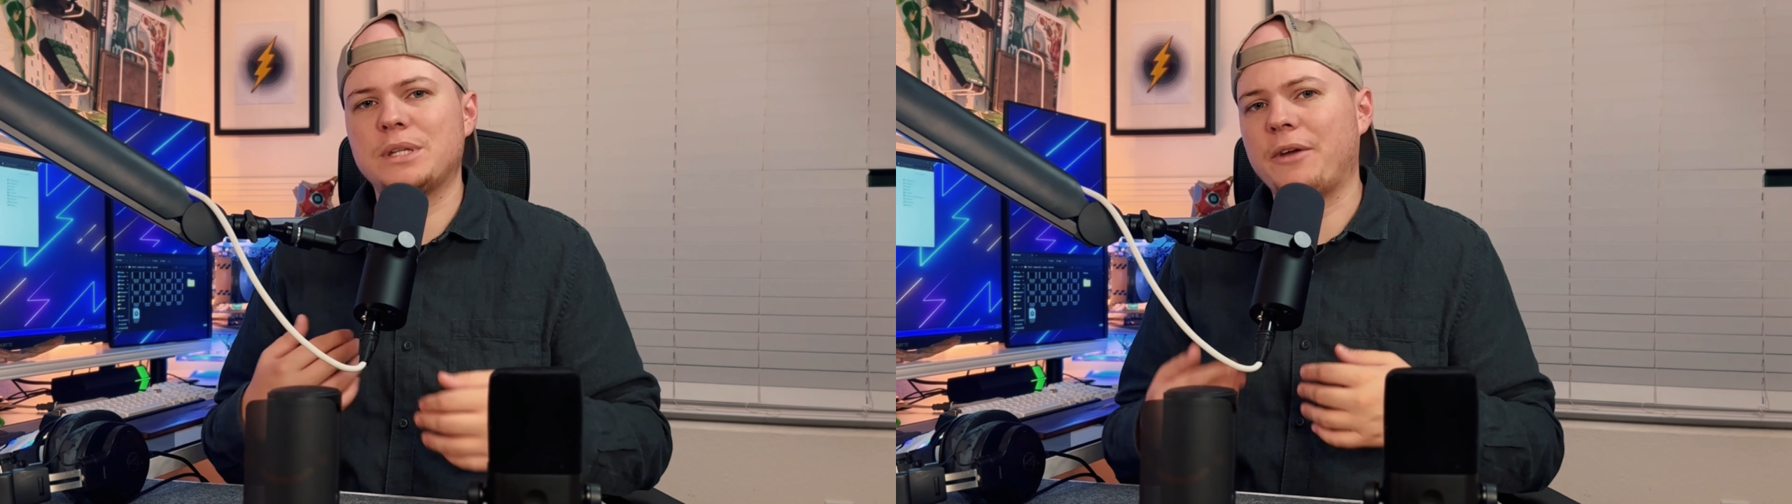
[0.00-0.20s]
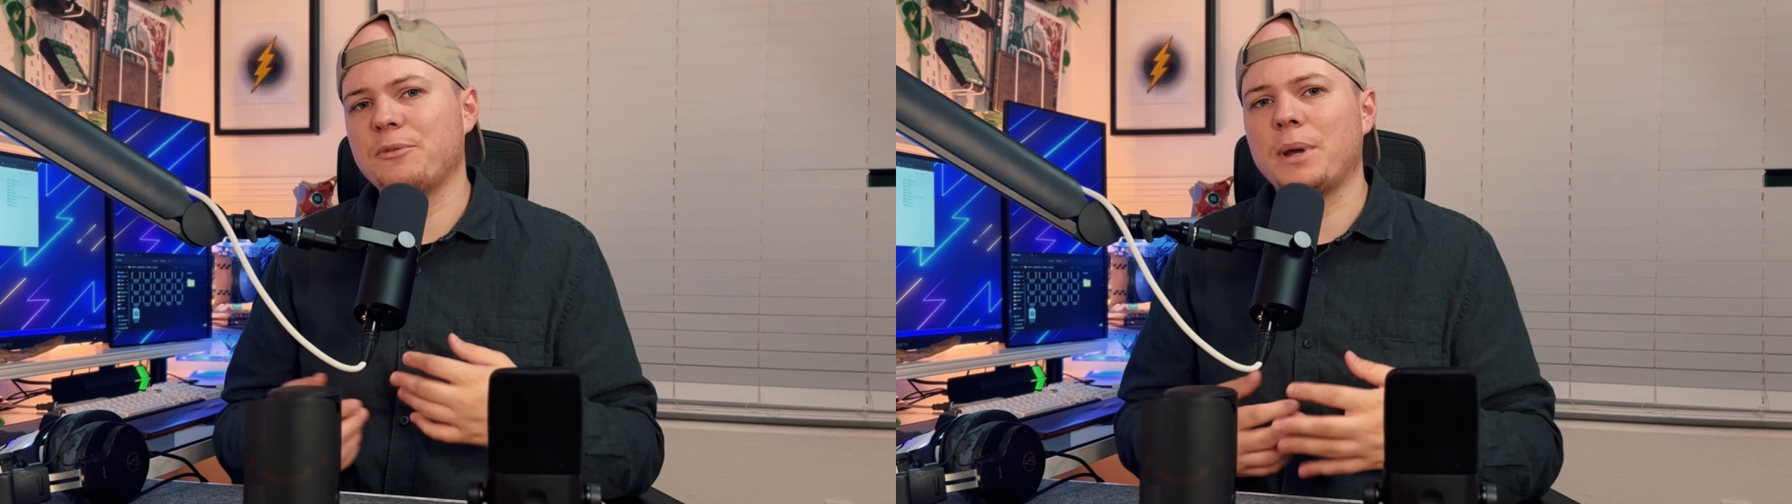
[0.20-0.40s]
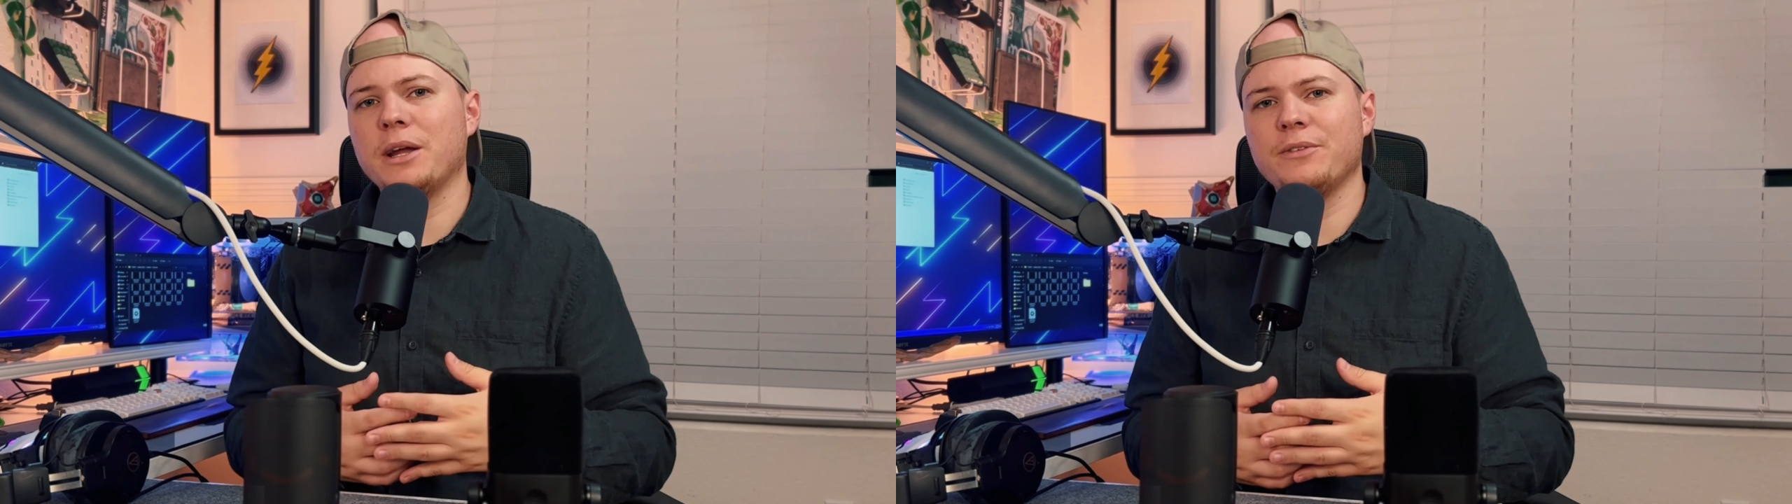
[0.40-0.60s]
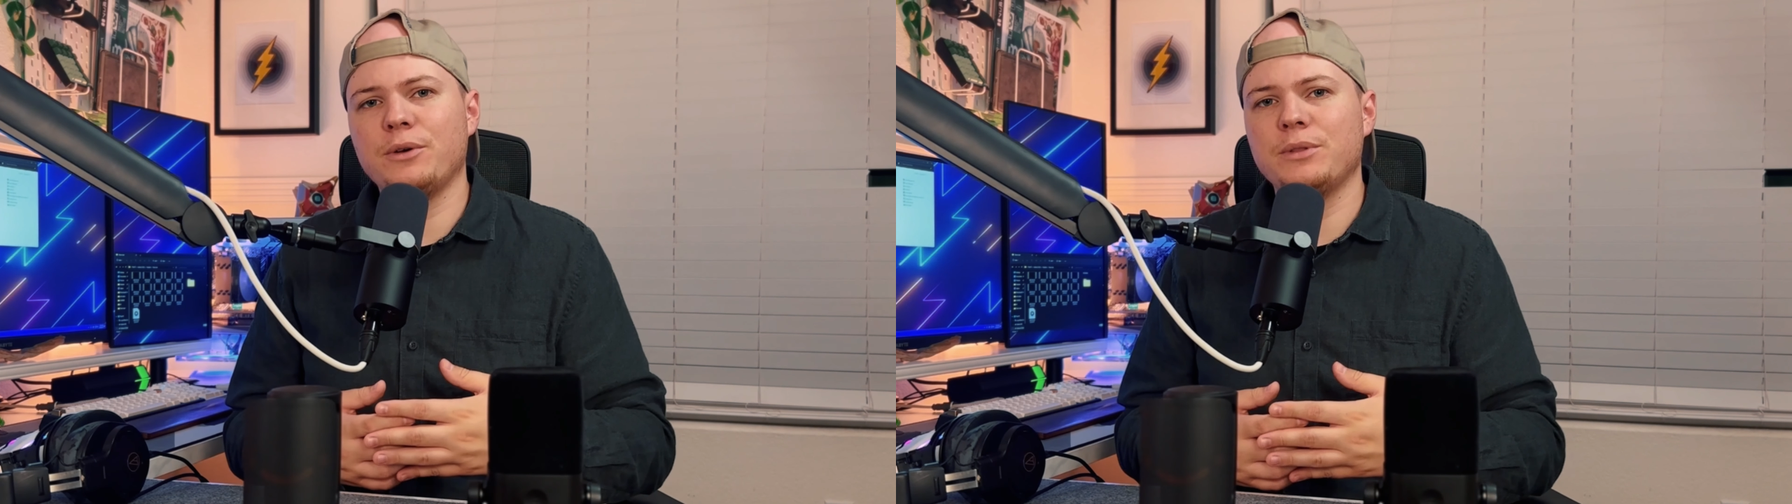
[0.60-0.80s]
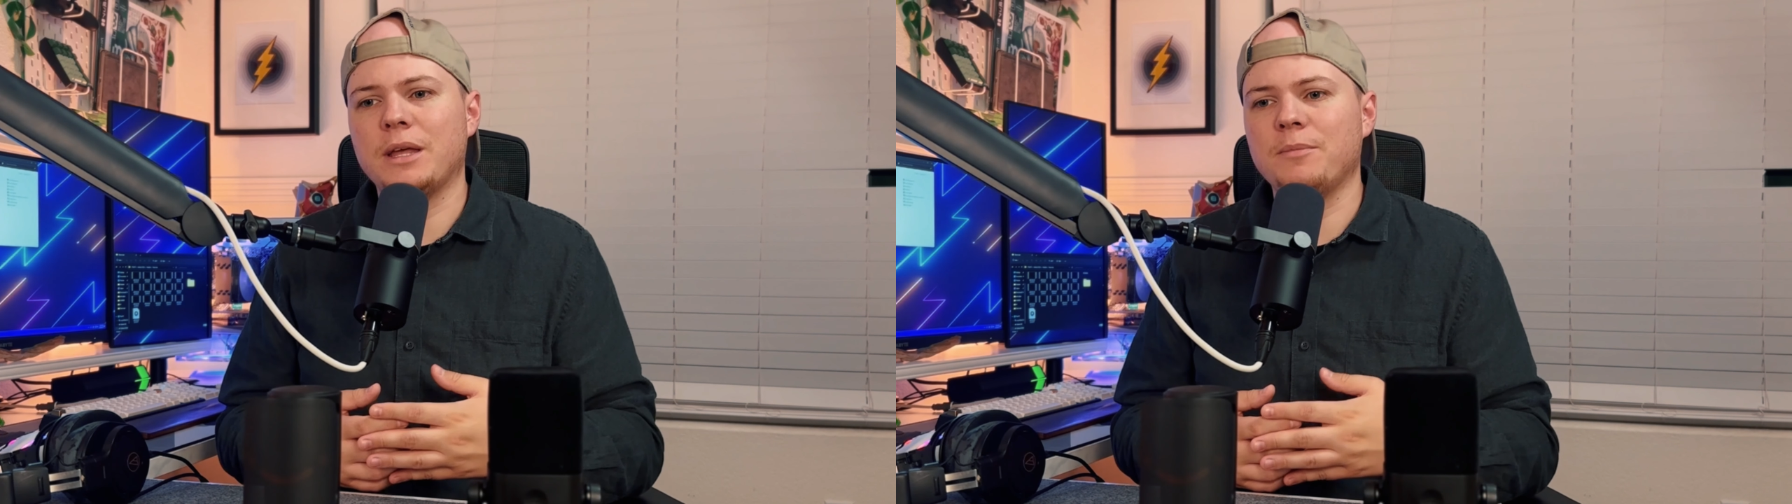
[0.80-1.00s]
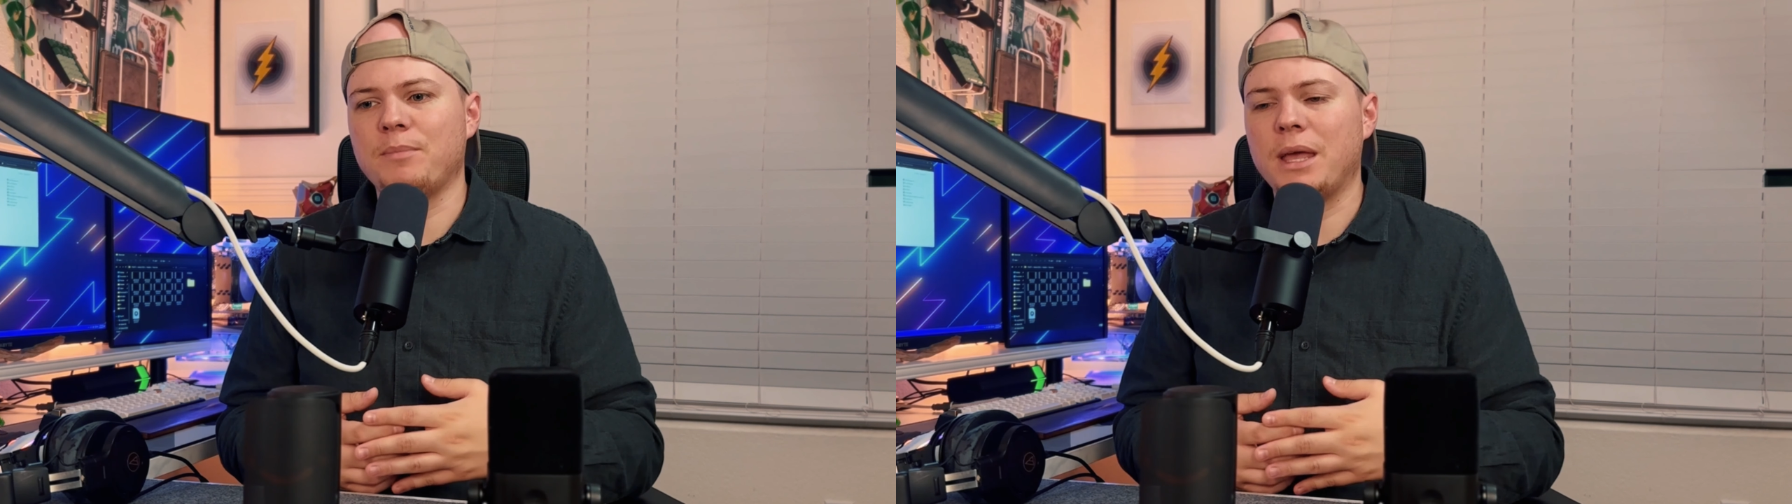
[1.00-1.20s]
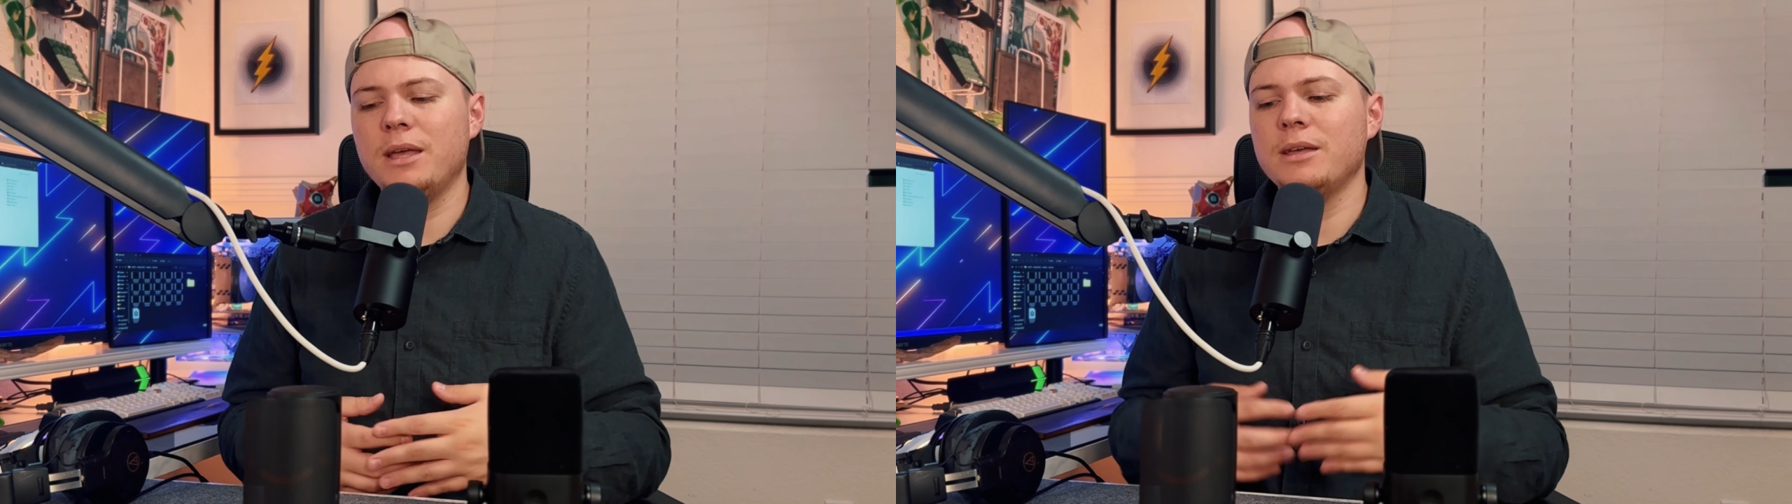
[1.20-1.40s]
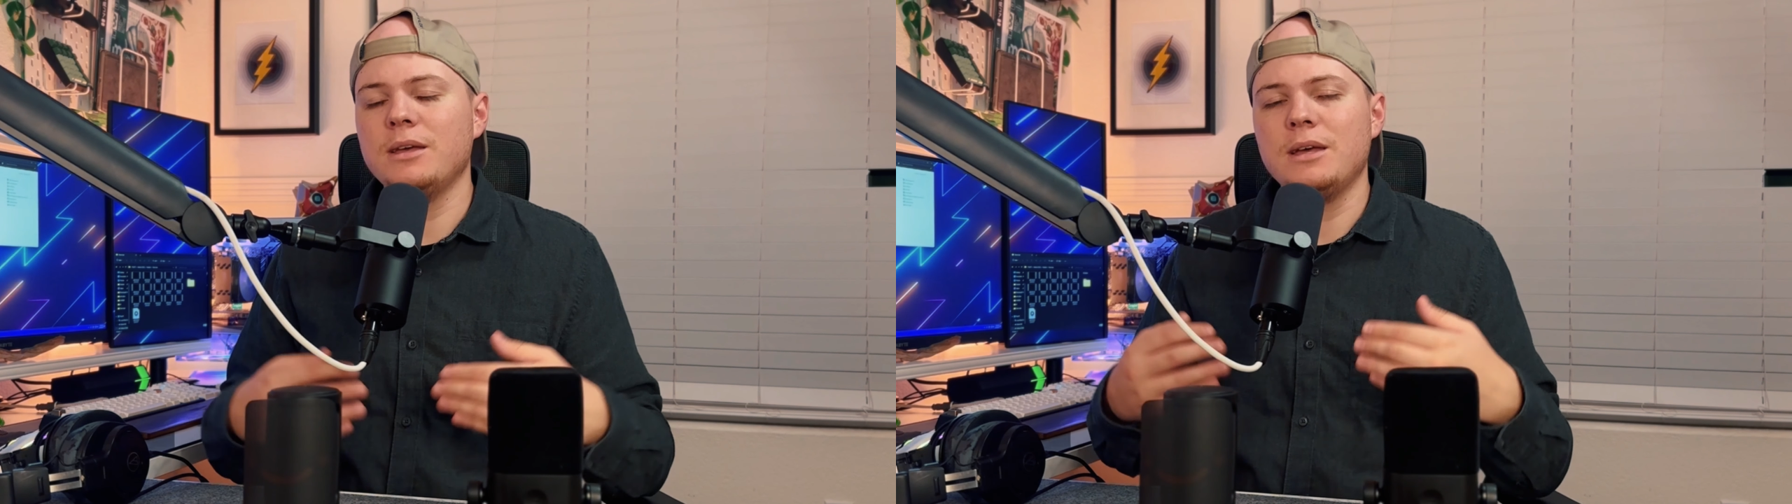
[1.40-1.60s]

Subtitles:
every microphone they make.